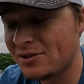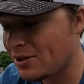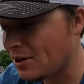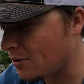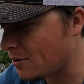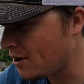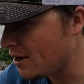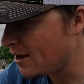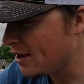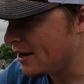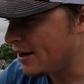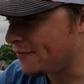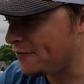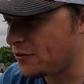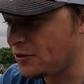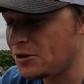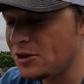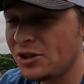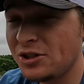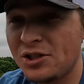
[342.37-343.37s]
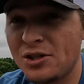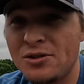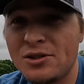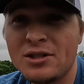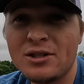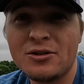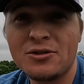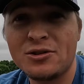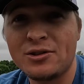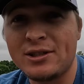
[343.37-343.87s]
So if you're just
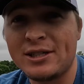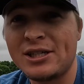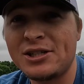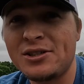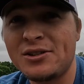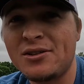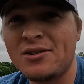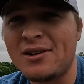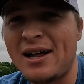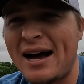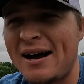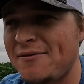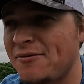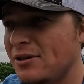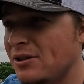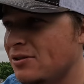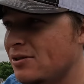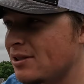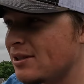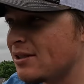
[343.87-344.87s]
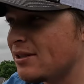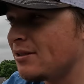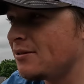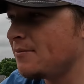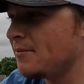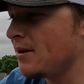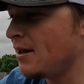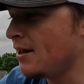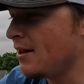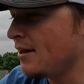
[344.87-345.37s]
using a traditional live well
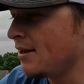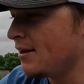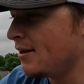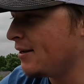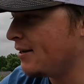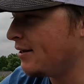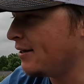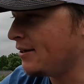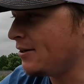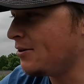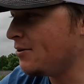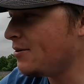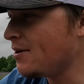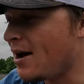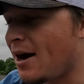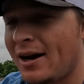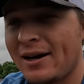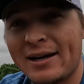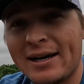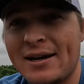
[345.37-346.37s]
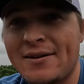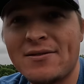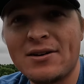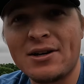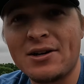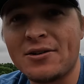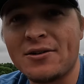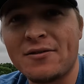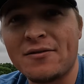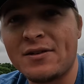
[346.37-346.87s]
system, you're not
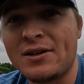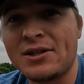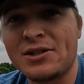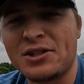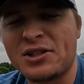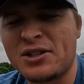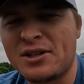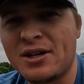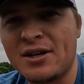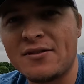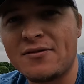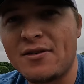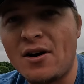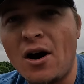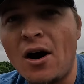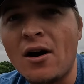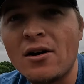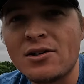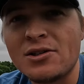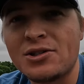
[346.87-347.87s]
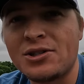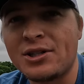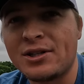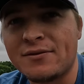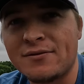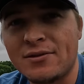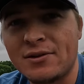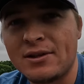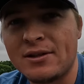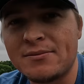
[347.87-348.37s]
giving your fish enough
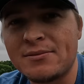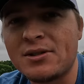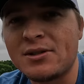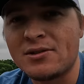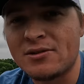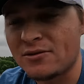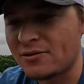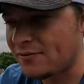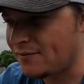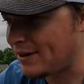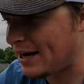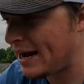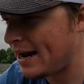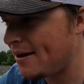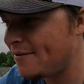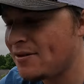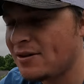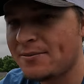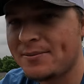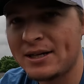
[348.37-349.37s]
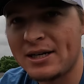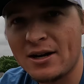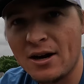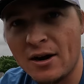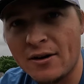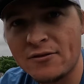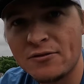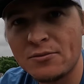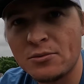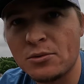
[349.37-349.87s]
oxygen for them to survive and to be
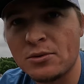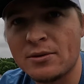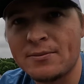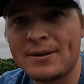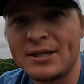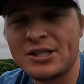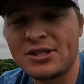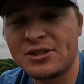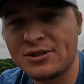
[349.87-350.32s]
comfortable and be